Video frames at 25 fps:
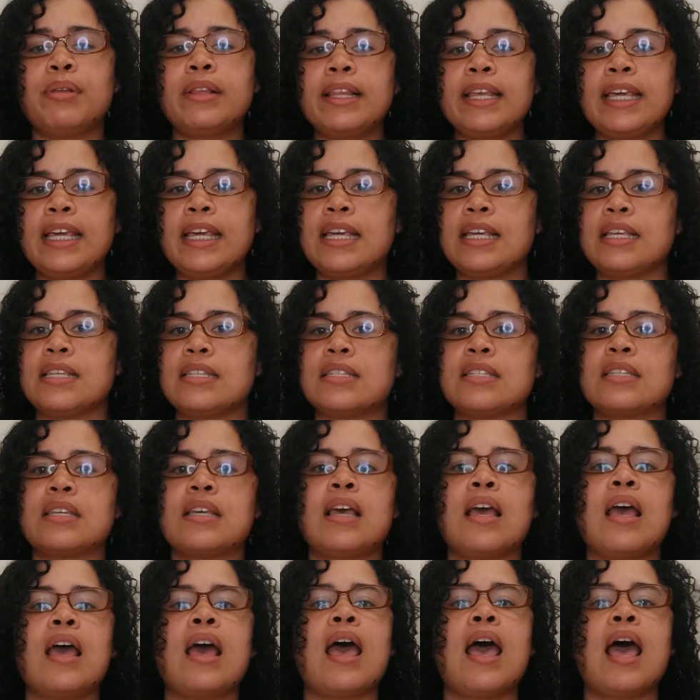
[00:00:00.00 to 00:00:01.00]
Please
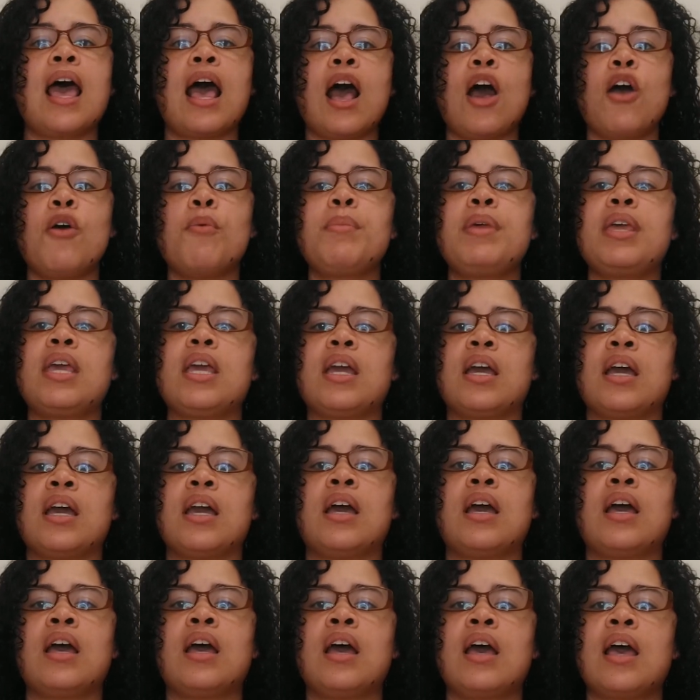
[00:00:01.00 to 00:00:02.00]
help me
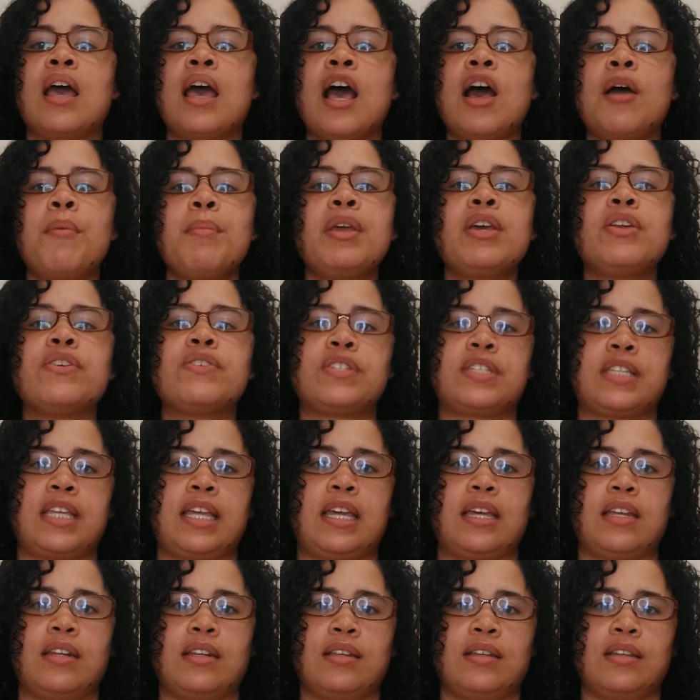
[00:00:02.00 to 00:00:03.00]

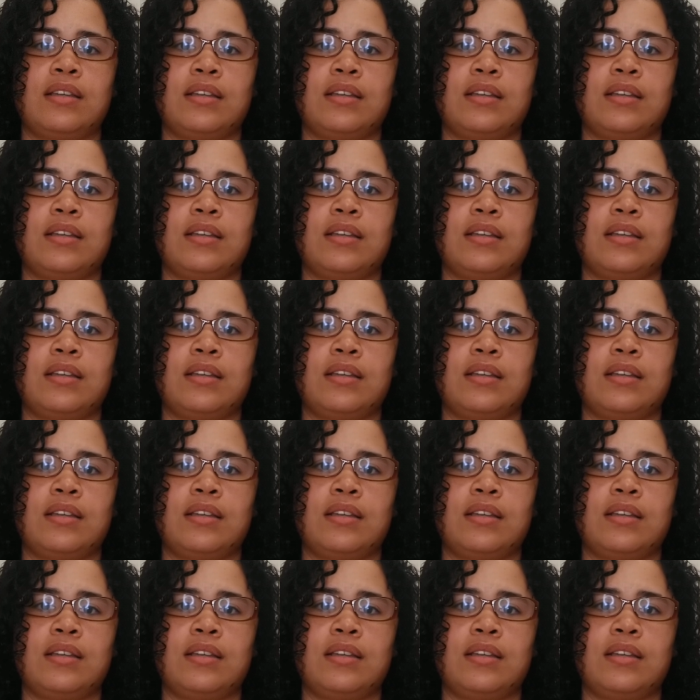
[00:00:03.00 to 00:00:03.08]
understand.